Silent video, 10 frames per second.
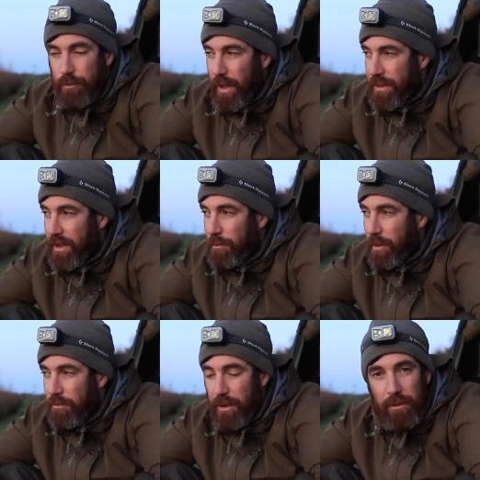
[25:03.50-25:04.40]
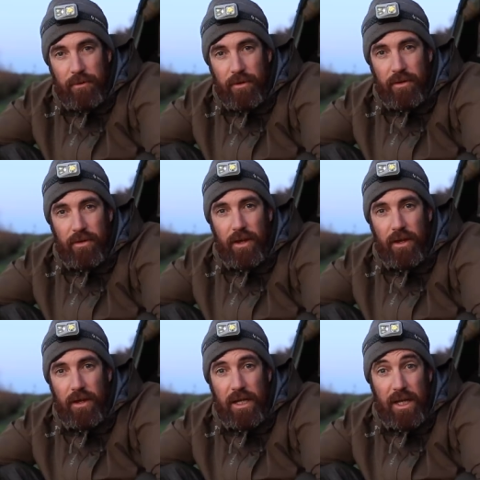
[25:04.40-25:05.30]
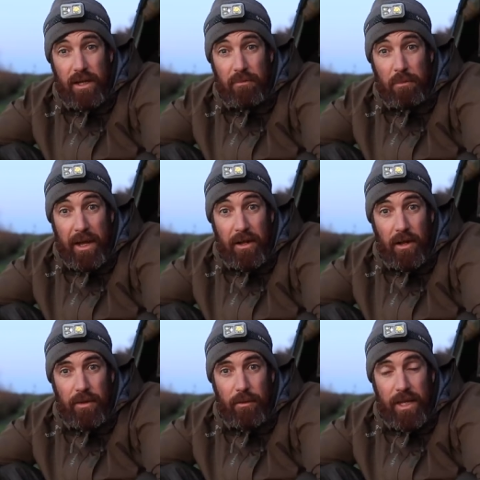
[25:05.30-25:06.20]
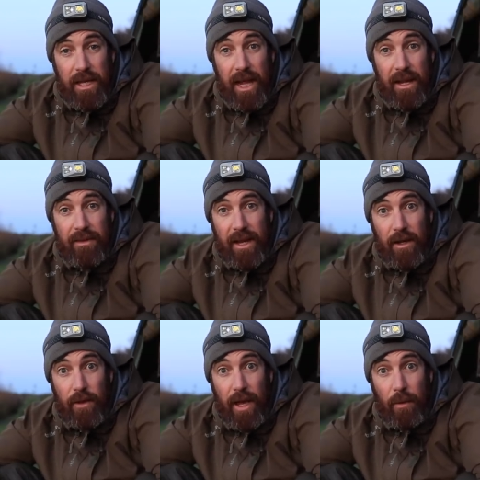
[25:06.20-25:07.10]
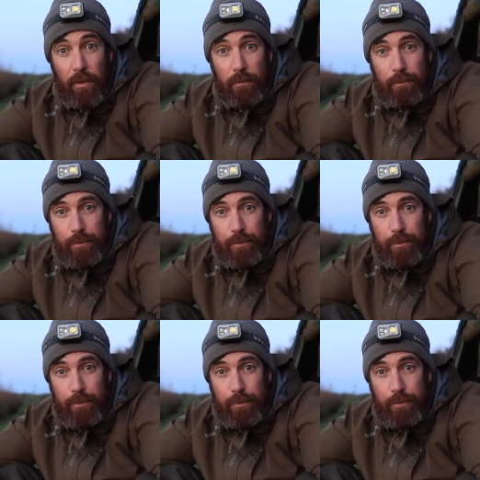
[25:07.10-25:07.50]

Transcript: I think possibly it was just bad luck that we didn't get a take on that one